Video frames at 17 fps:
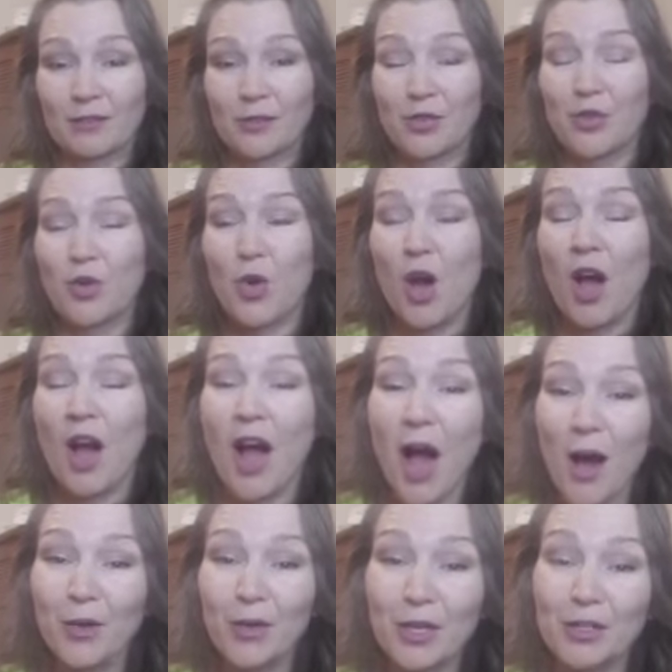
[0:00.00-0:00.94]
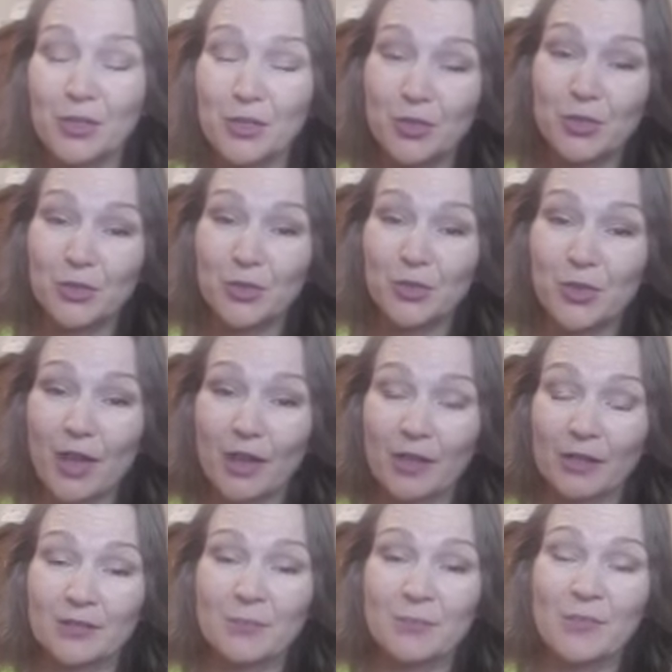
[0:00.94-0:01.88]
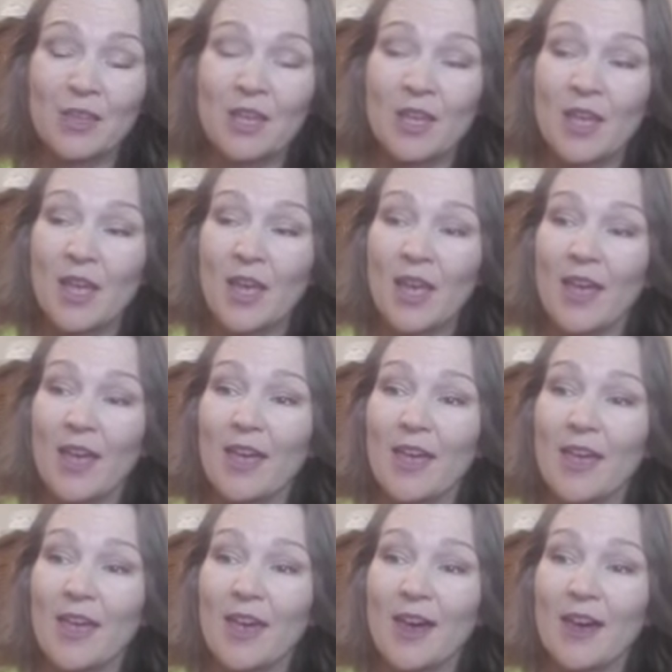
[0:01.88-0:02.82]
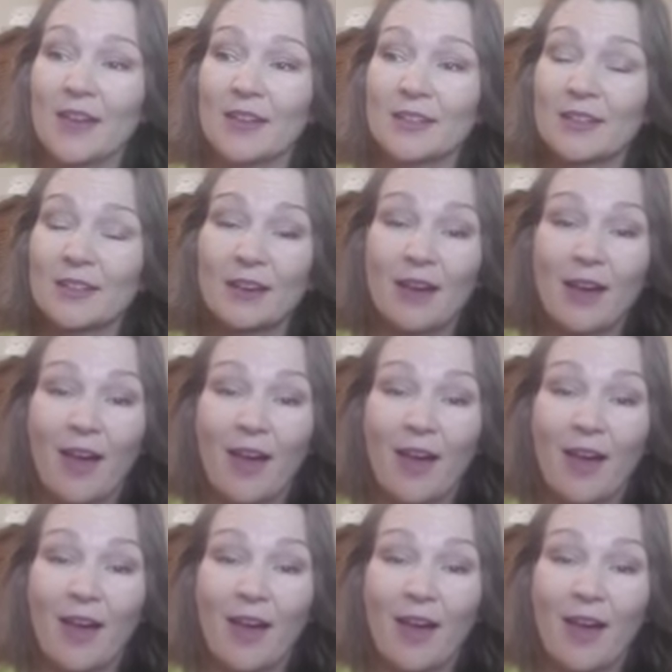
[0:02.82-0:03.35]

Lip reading: So how can you do that? And